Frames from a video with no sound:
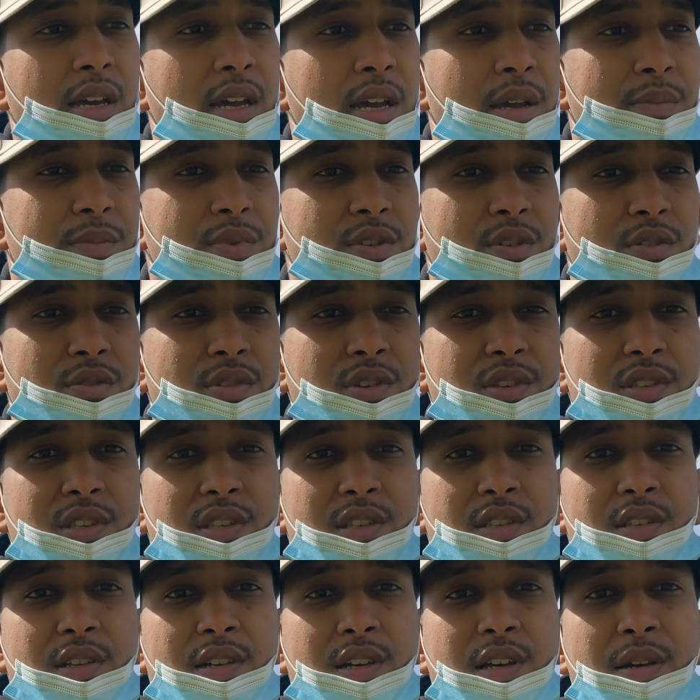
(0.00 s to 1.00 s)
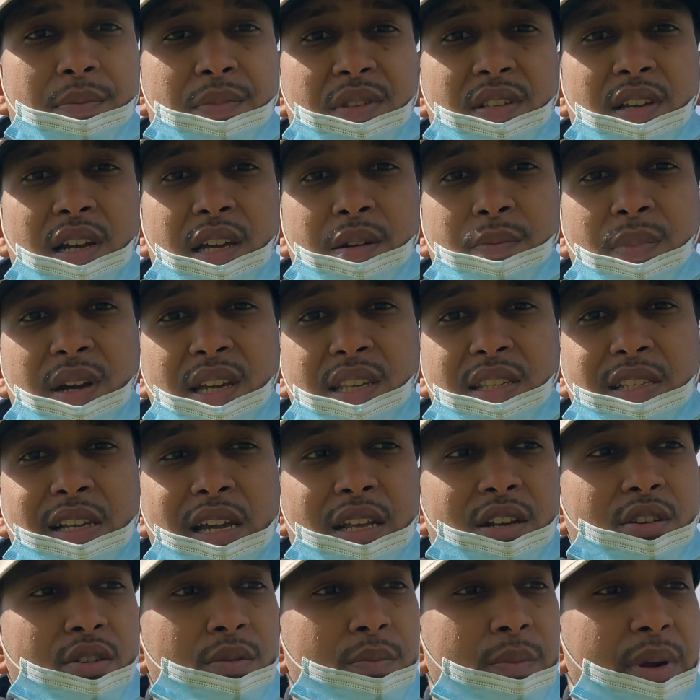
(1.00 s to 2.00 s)
So this is side by
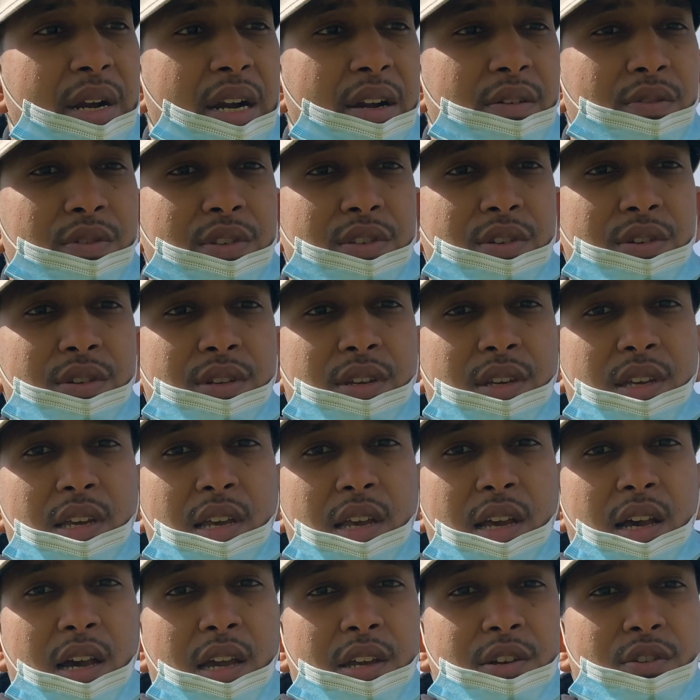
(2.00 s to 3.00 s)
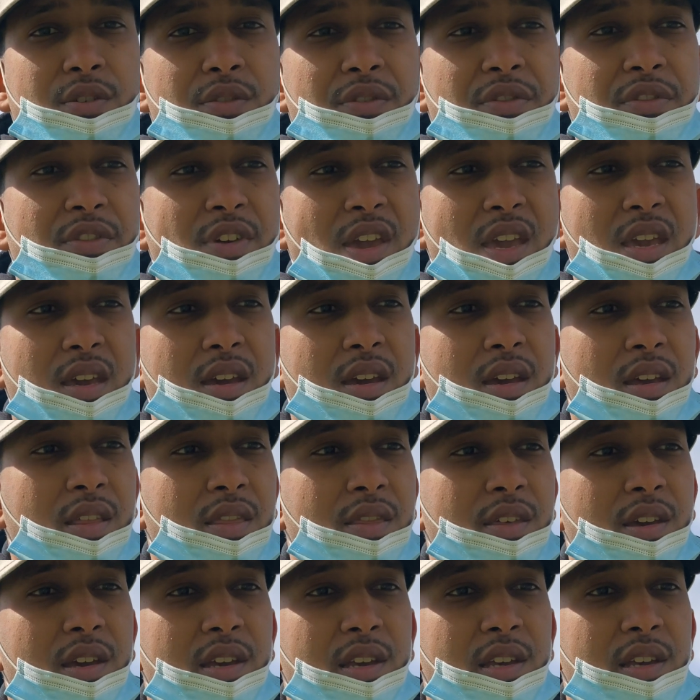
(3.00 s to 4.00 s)
side comparison. I don't think
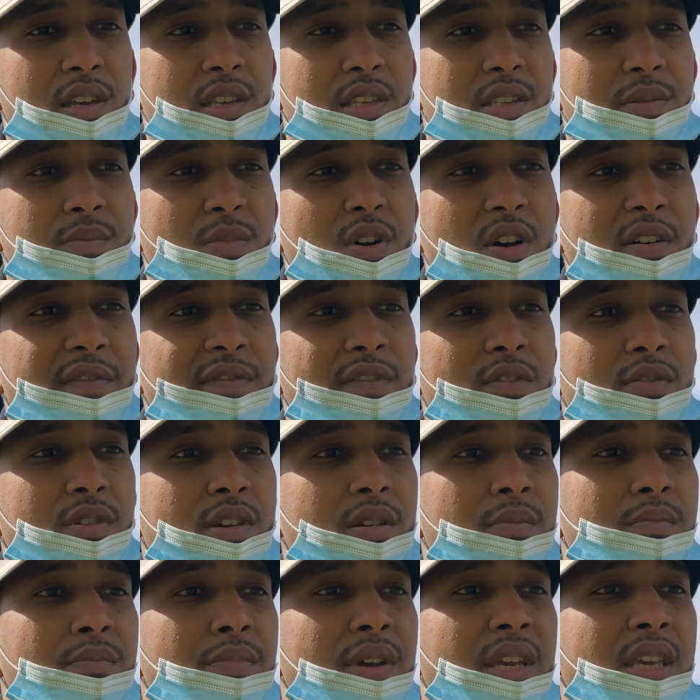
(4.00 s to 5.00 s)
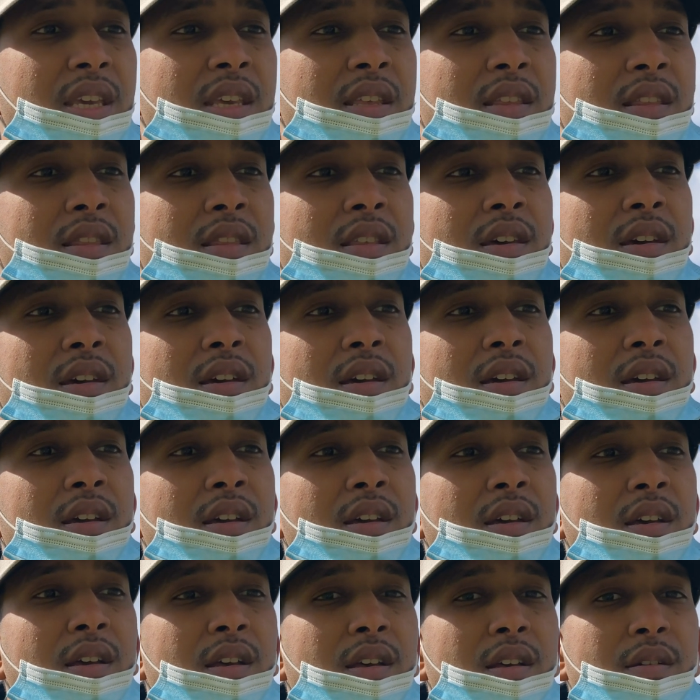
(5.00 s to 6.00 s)
the smartphone can beat the
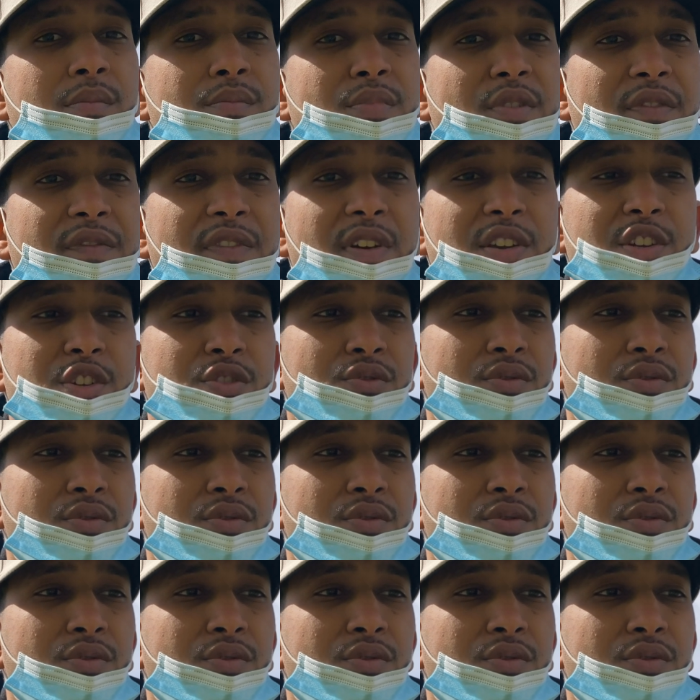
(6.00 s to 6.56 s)
professional